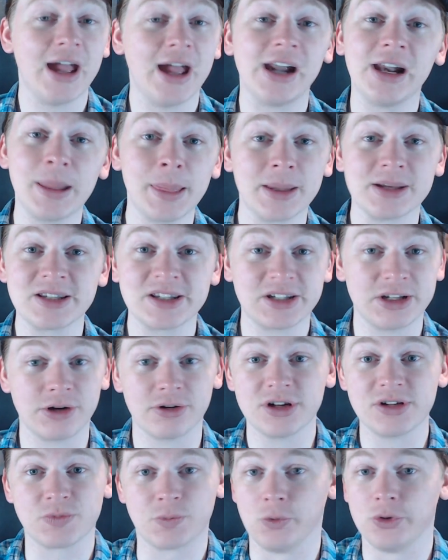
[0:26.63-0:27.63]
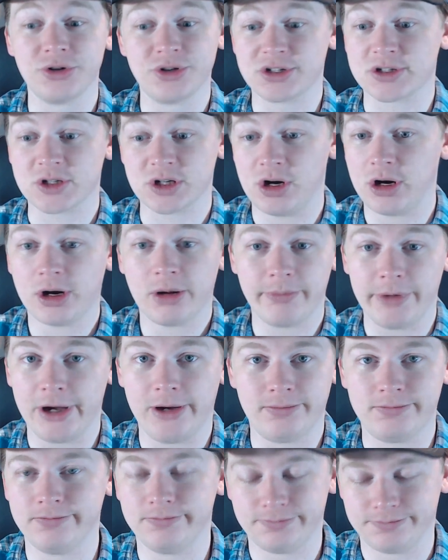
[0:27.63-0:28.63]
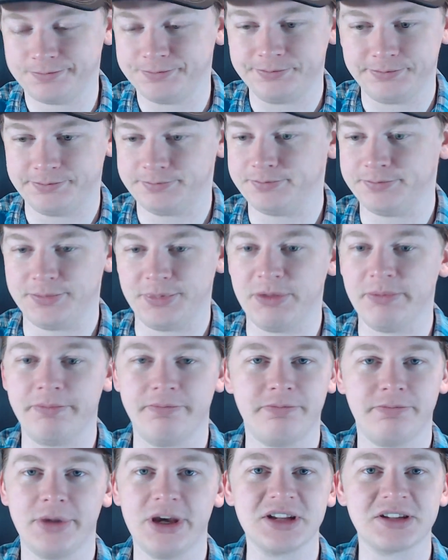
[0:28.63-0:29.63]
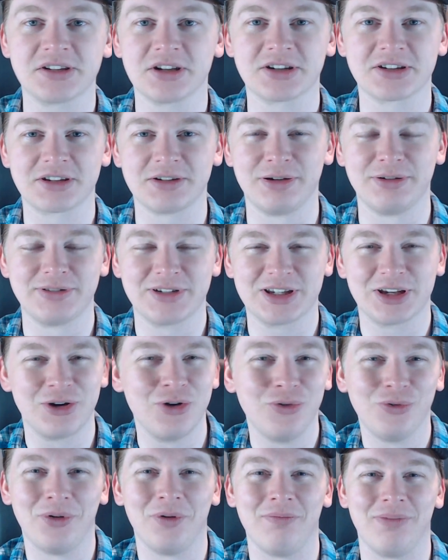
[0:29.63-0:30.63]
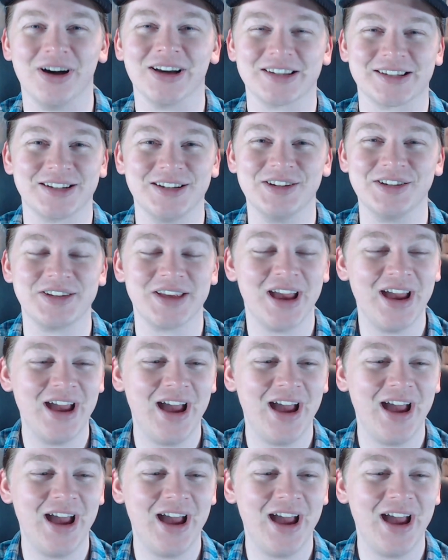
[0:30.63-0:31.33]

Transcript: And in this series, we'll just talk about the basics of school buses.